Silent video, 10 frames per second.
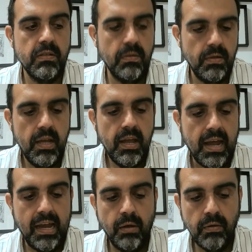So
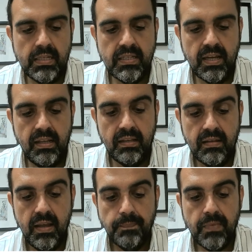I always say that
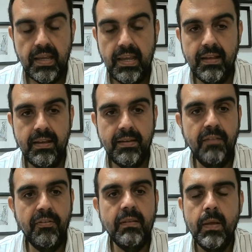
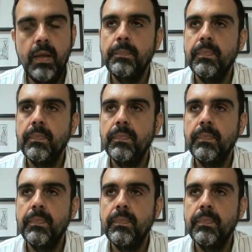even